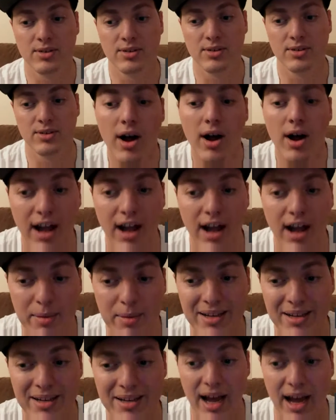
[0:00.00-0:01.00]
Well, I
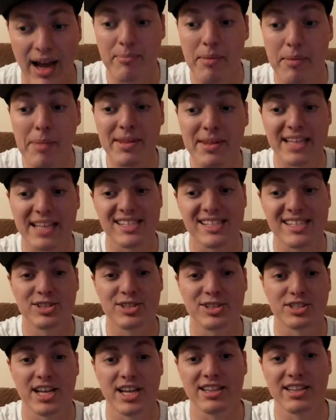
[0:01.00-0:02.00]
mean, maybe that's easier
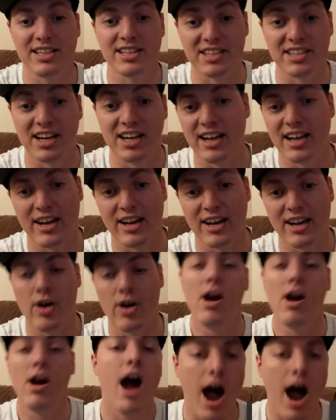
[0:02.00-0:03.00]
said than done. I don't know.
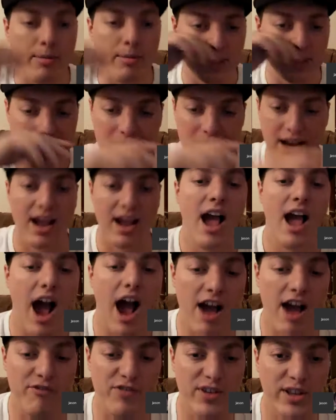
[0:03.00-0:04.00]
I'm just saying,
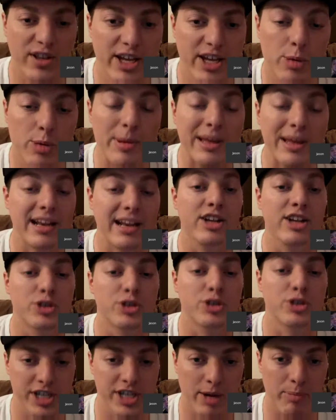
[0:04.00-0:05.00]
I feel like it would be an
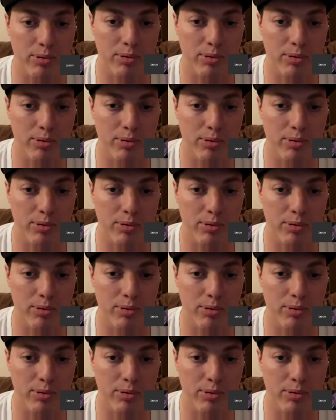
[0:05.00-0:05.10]
interesting